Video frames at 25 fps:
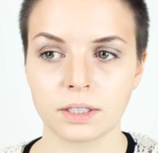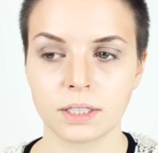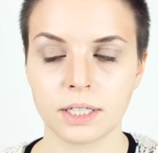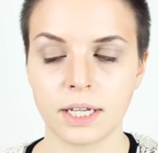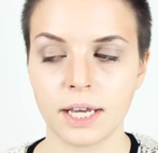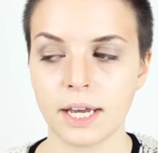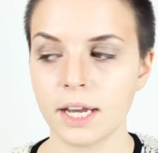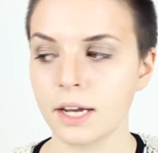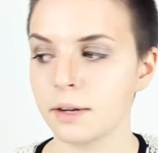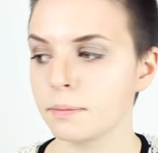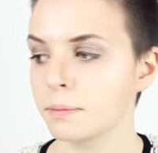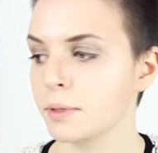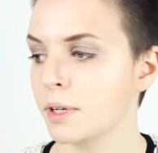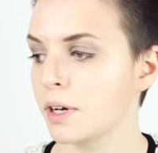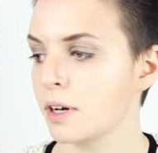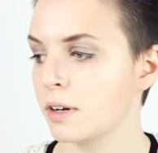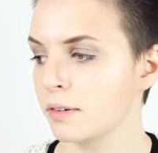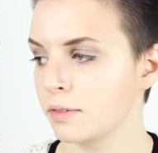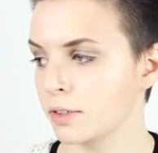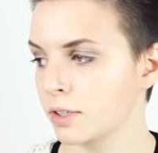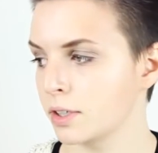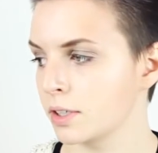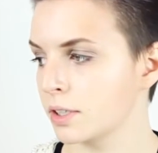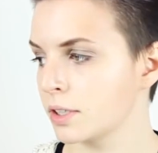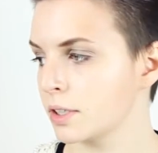Today I'm
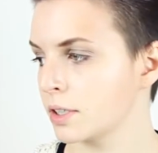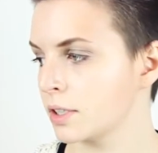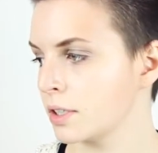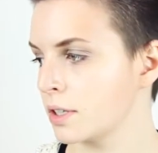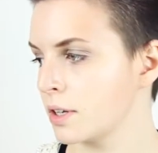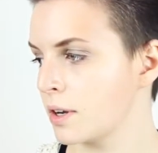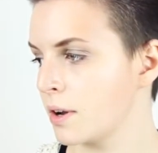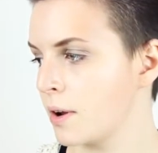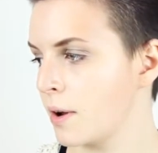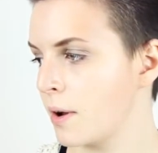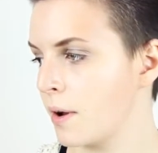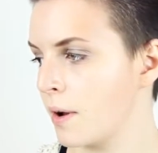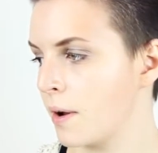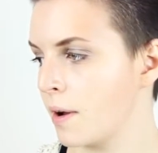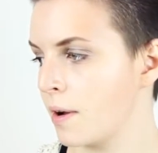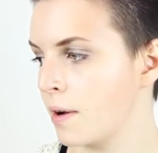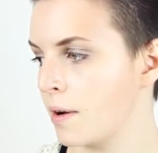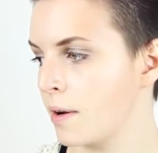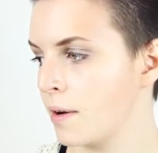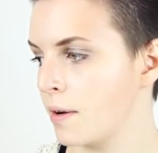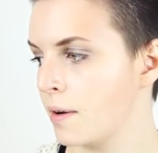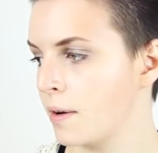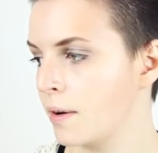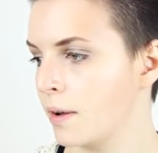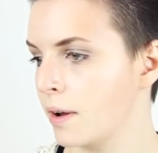nervous.
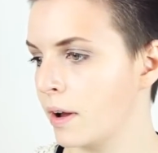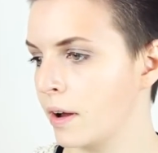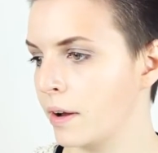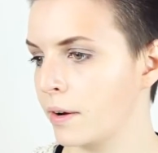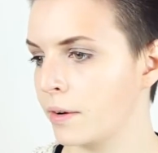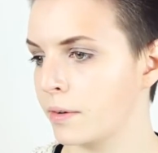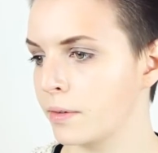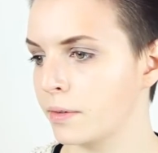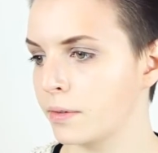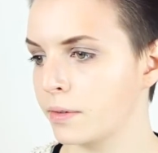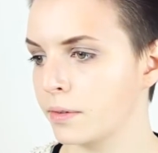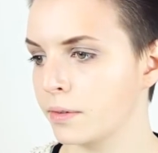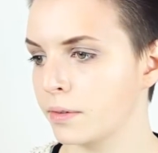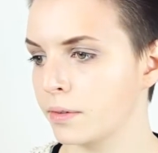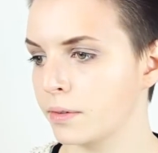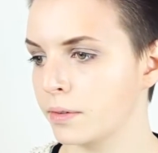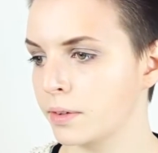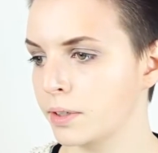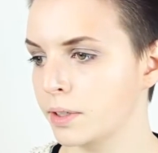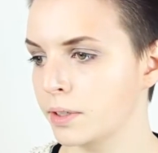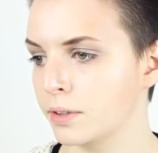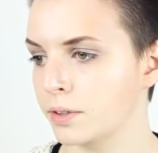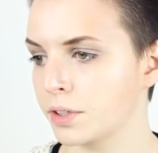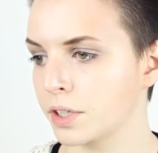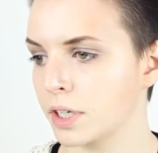I don't
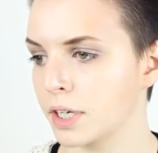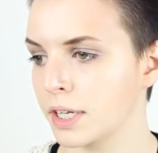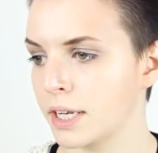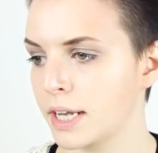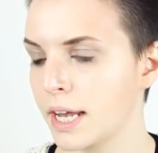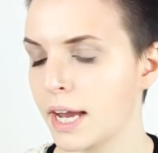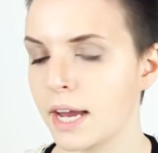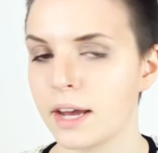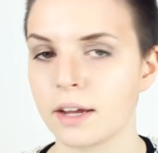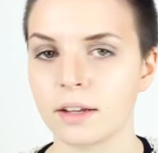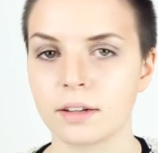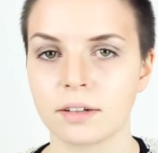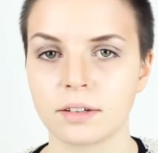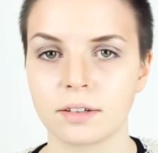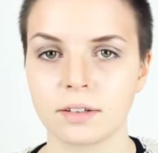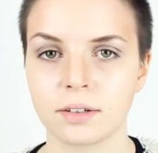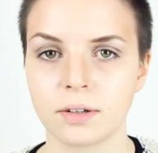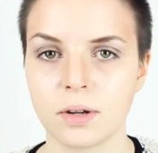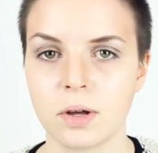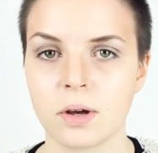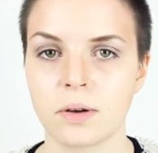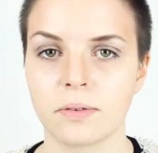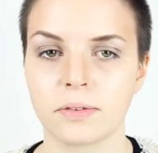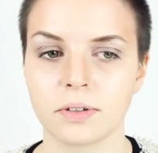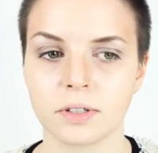usually get
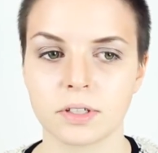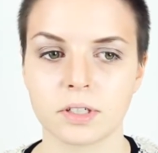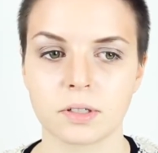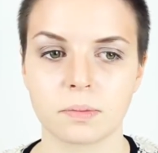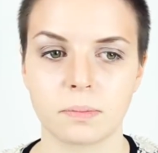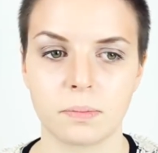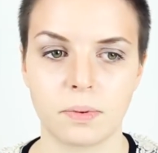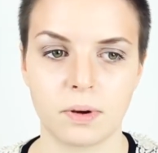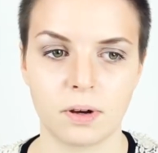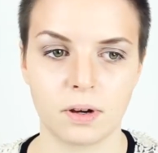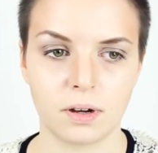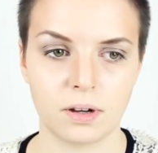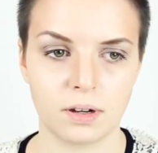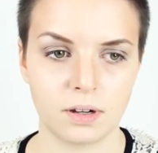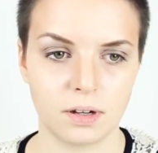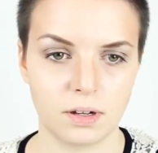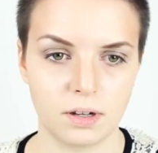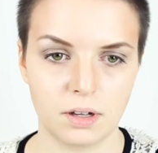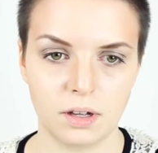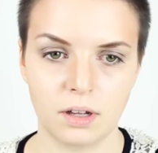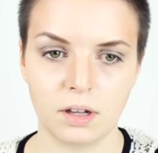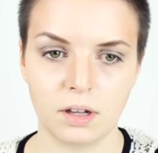nervous, but